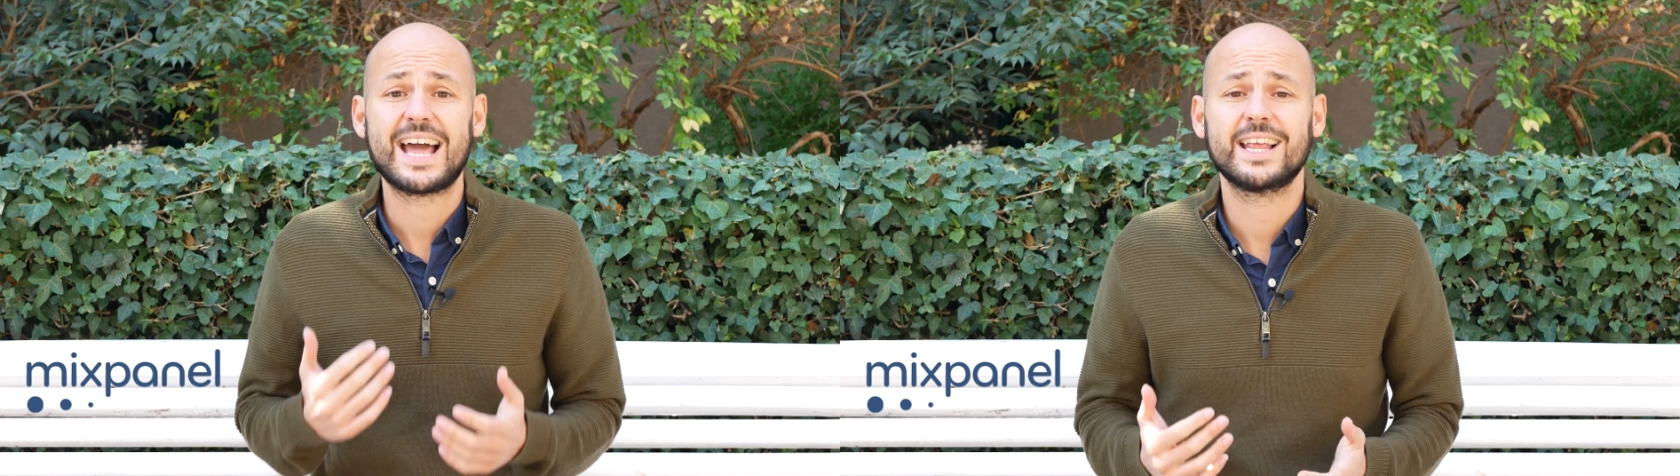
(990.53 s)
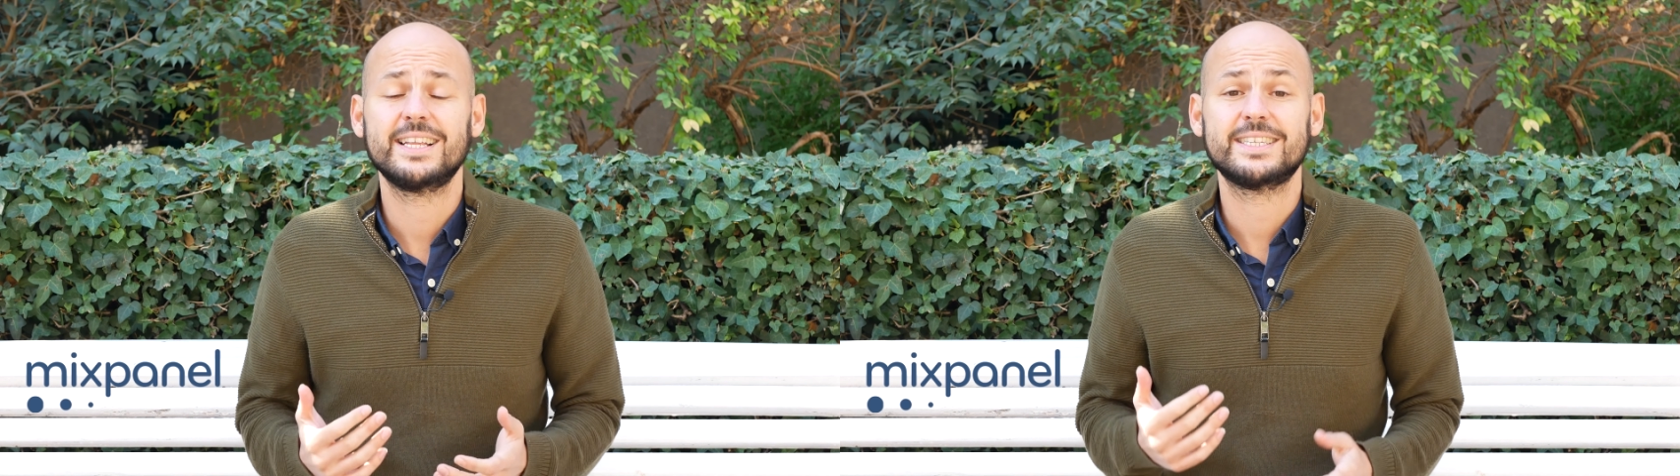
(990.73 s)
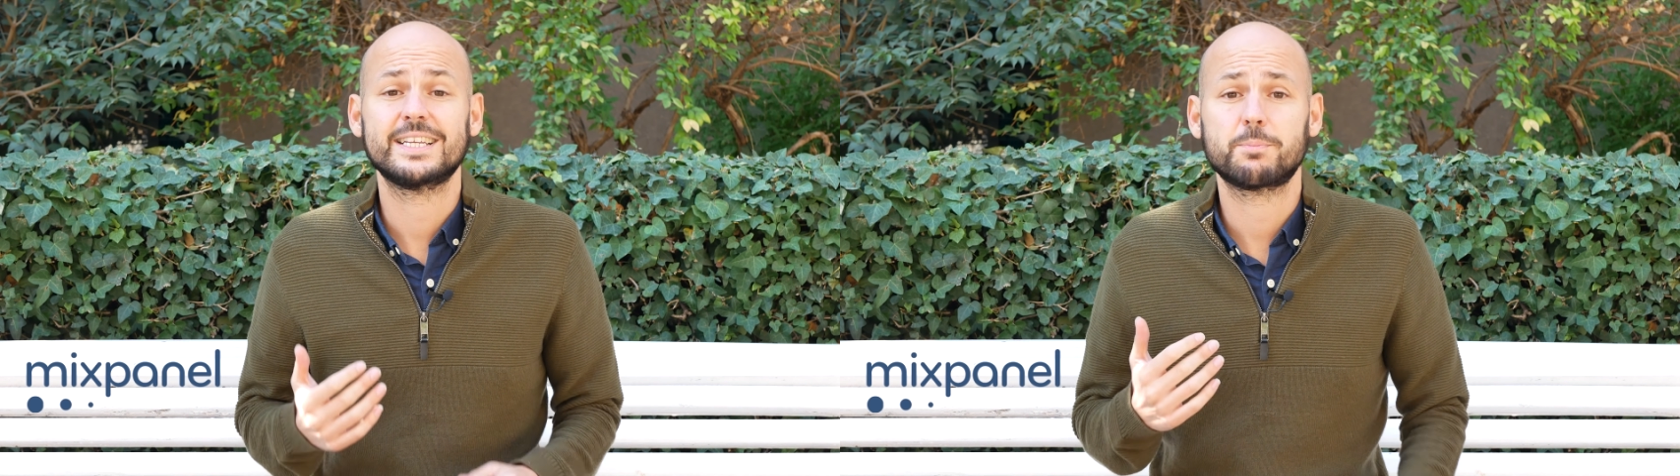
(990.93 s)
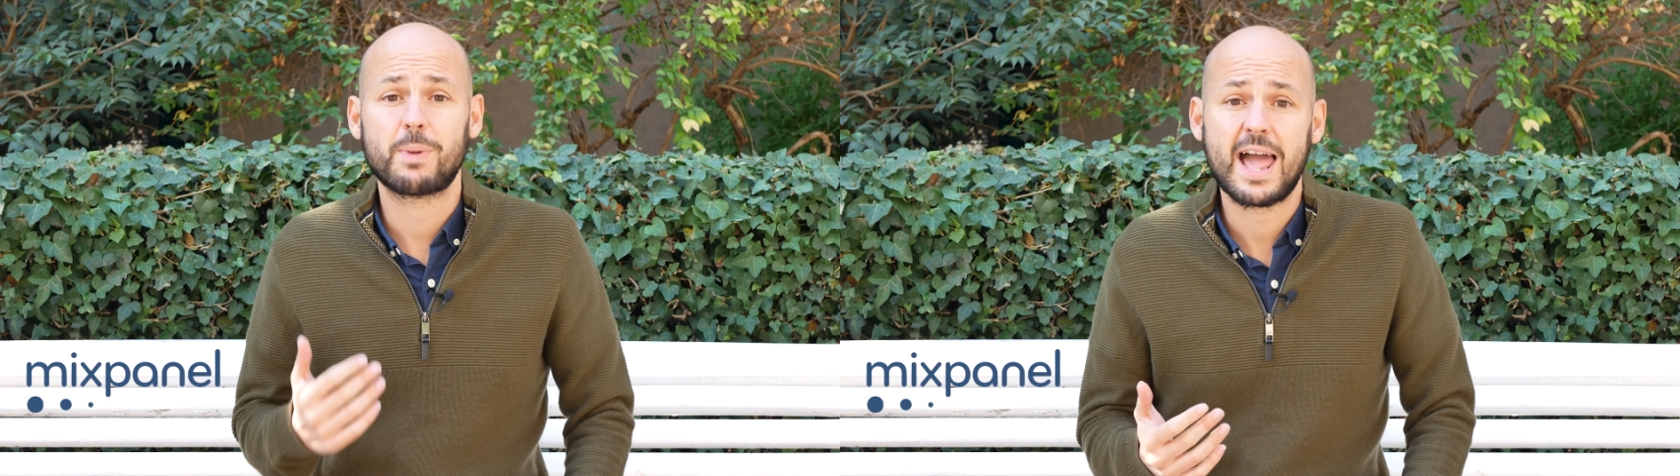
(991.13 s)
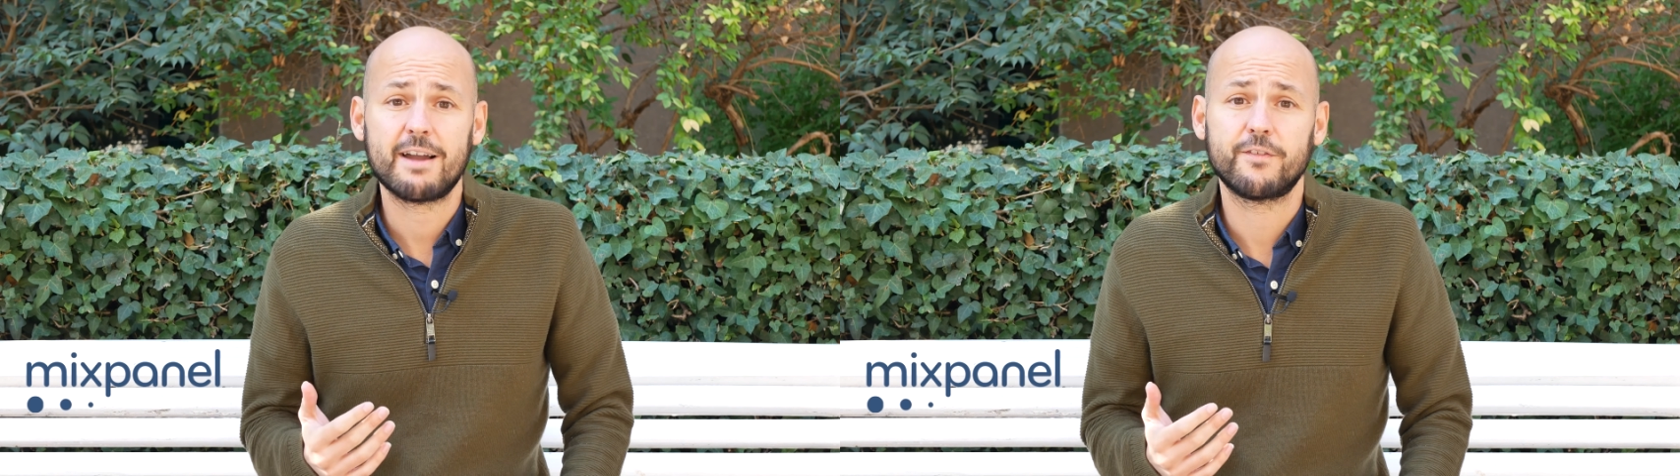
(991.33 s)
analytics
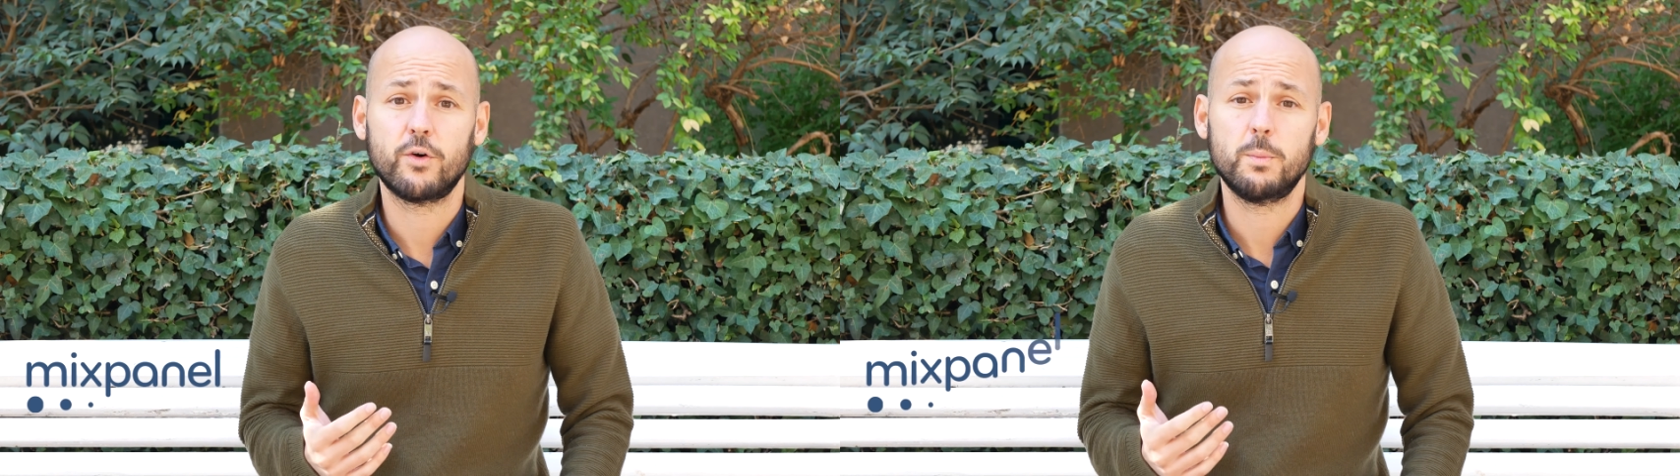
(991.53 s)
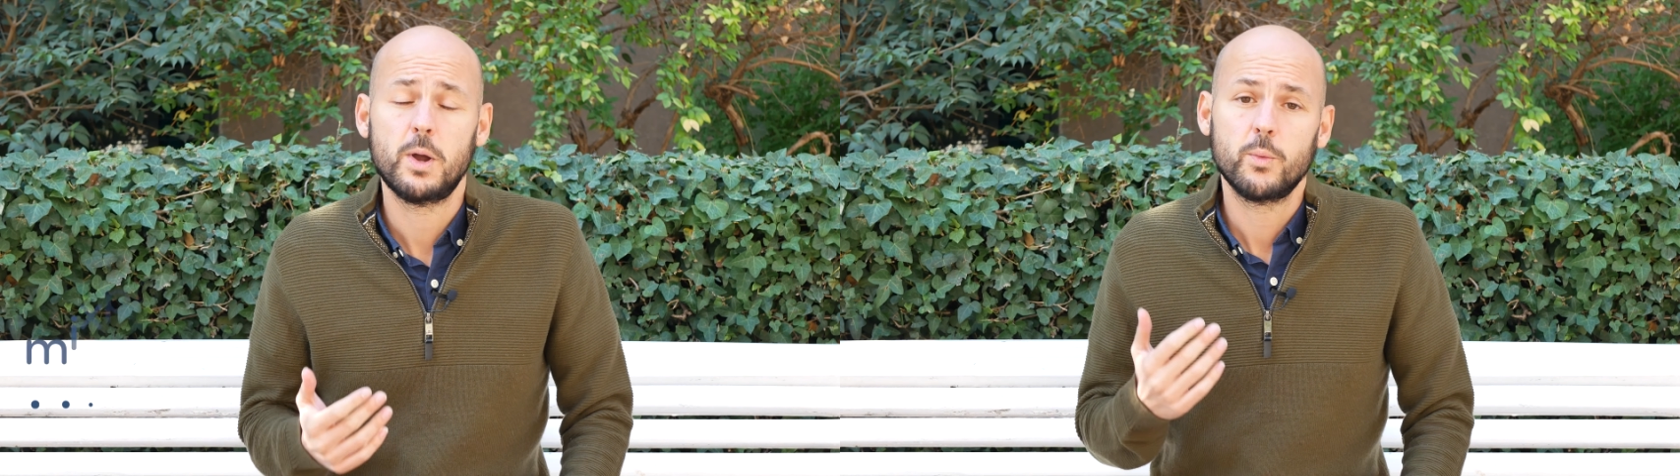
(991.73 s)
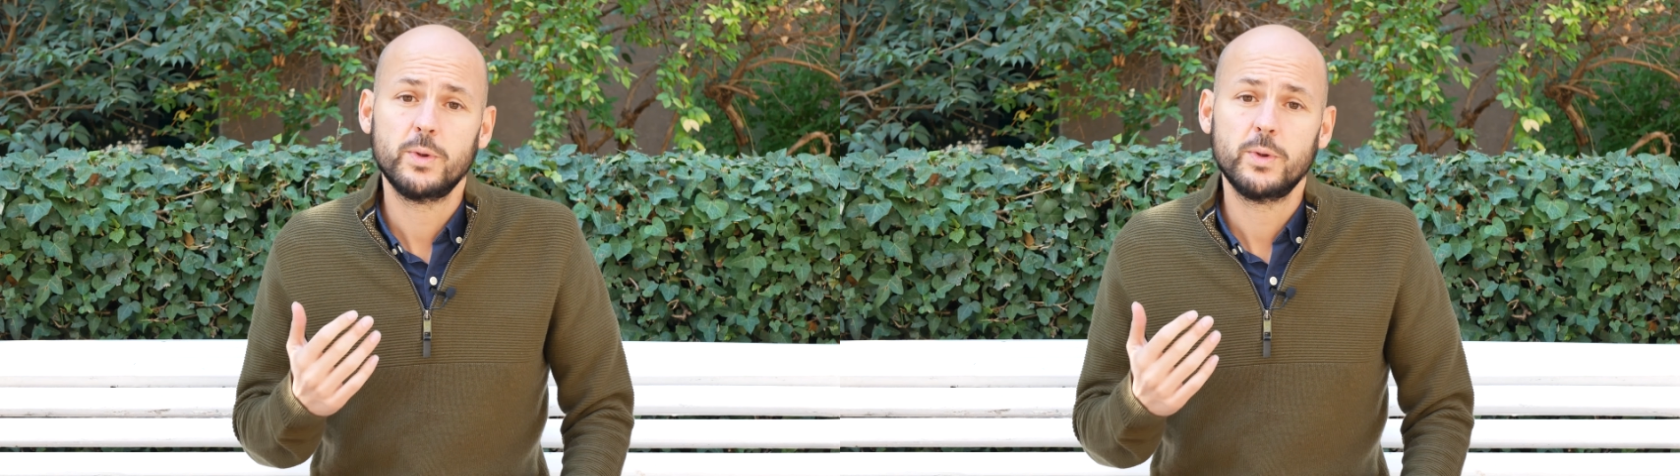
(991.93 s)
platform